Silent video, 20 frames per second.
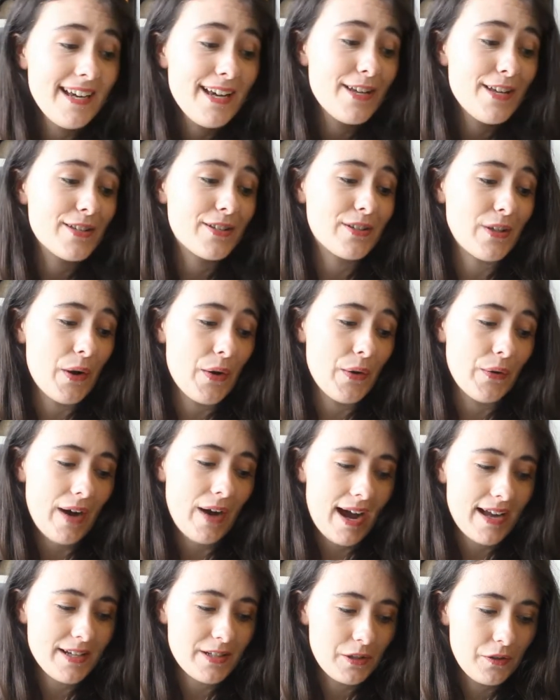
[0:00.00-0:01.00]
So
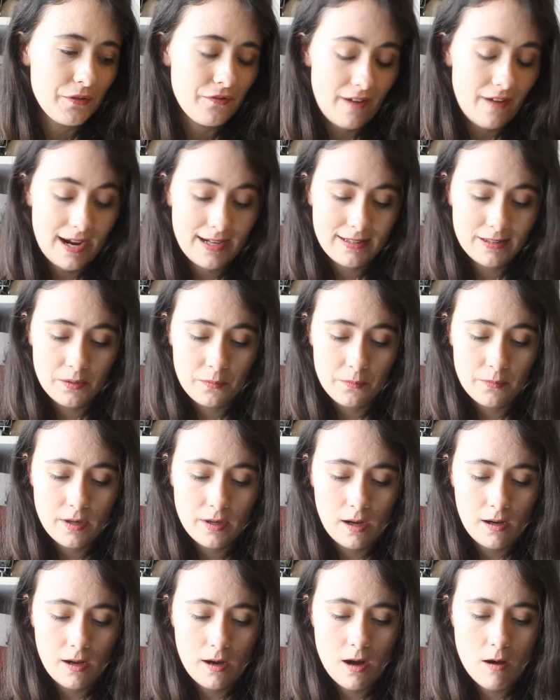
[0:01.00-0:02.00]
I do find them
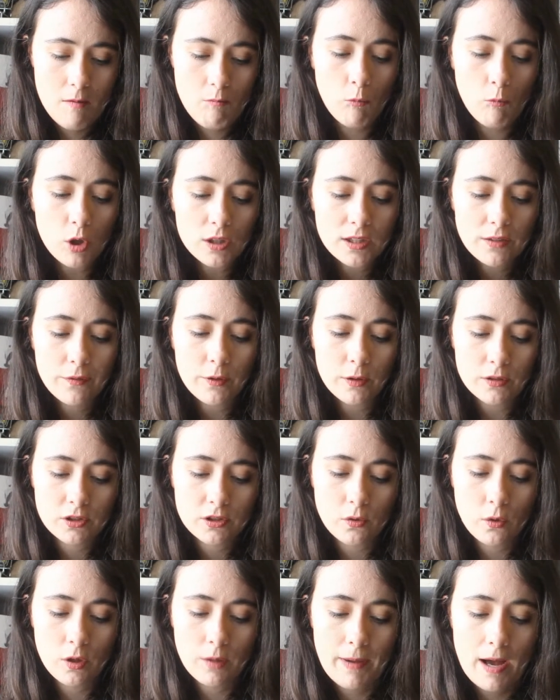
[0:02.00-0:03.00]
more difficult to
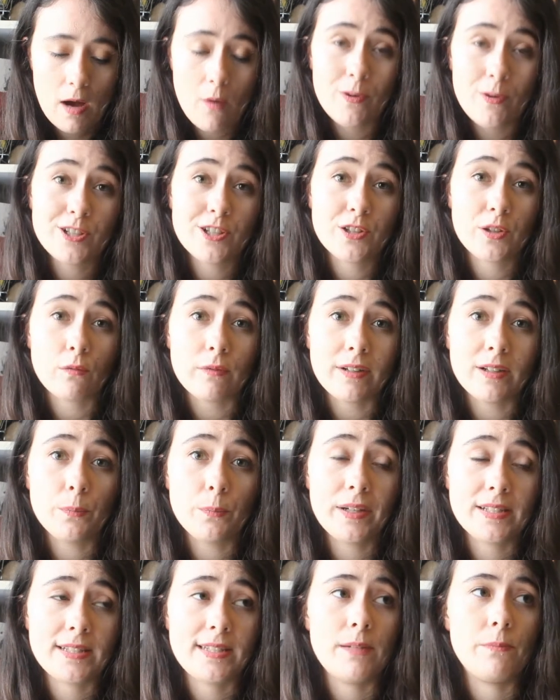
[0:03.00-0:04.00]
talk about, which is a real
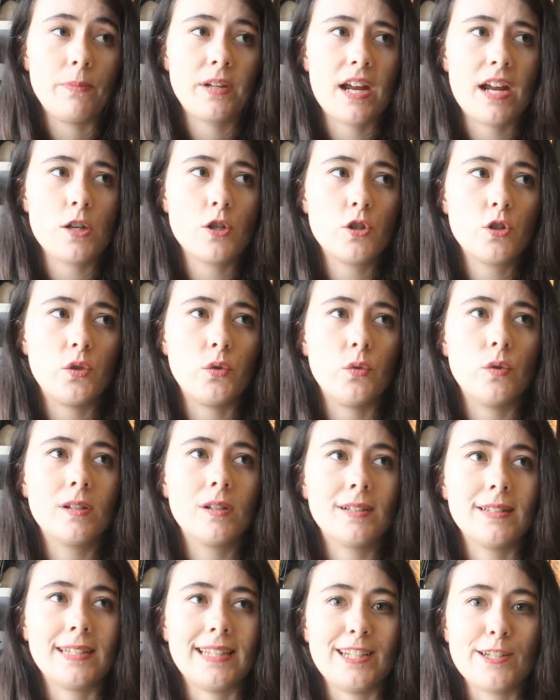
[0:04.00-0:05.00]
pity, but I do
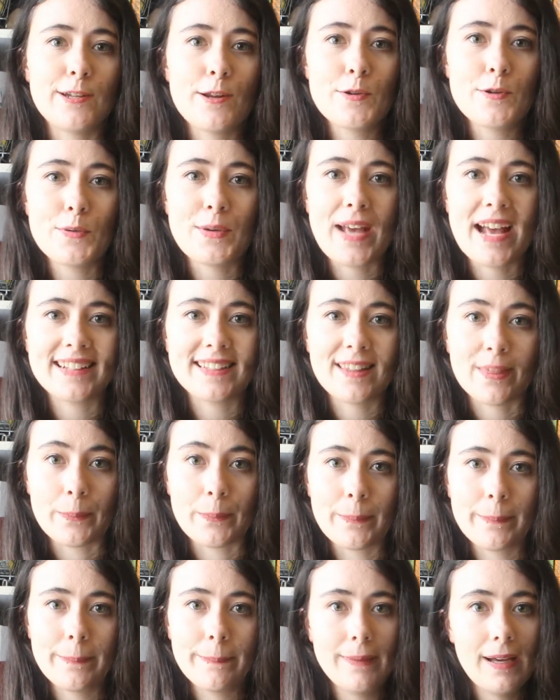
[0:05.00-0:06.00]
need to get them
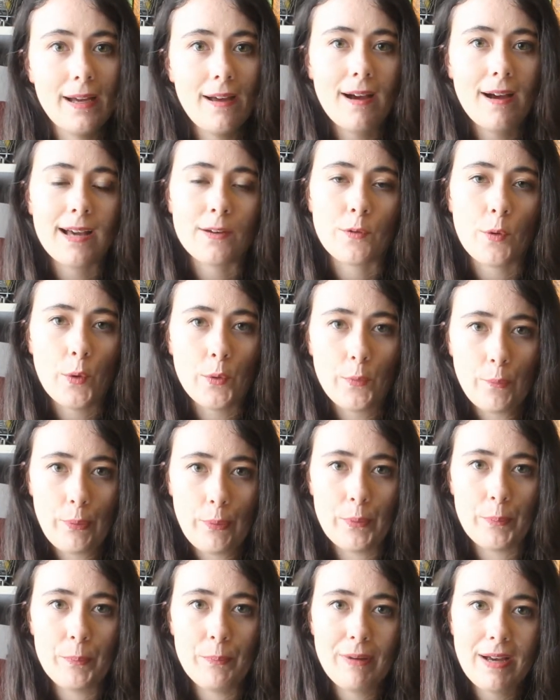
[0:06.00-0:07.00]
and hold
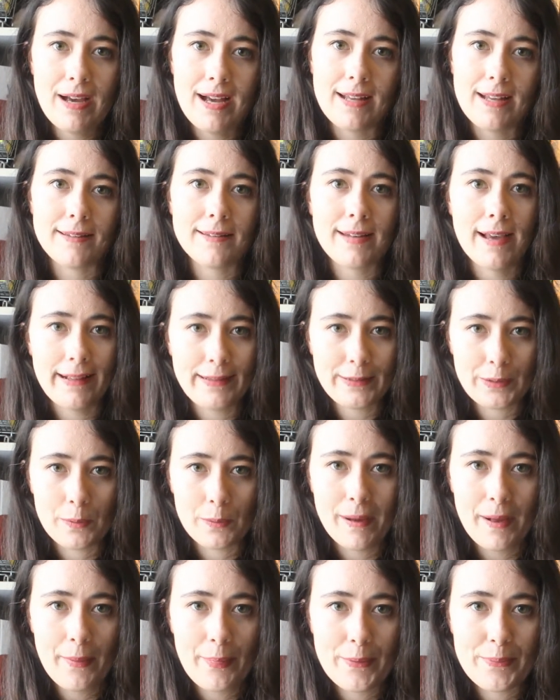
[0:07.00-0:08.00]
them and tell you
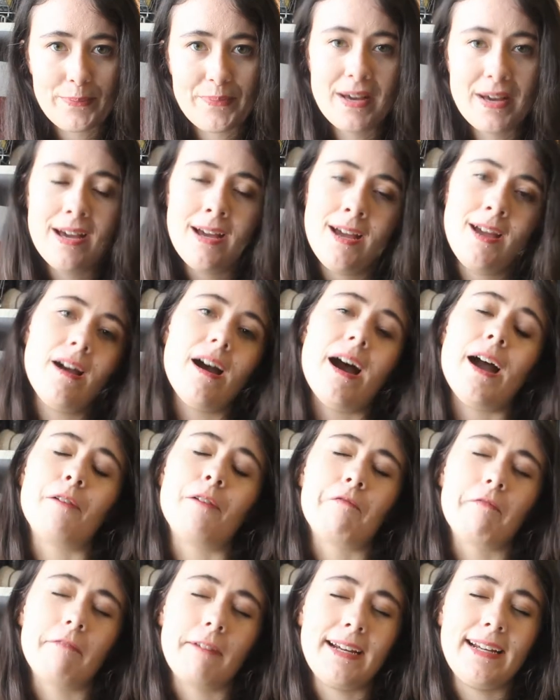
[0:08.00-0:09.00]
about them. I
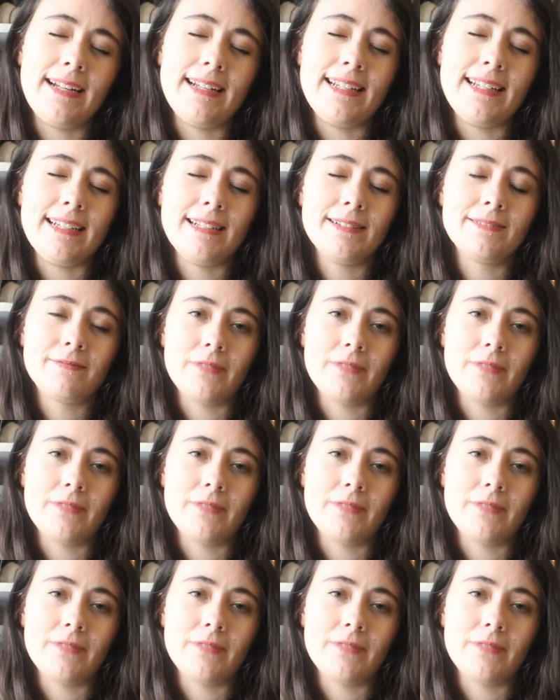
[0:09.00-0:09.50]
really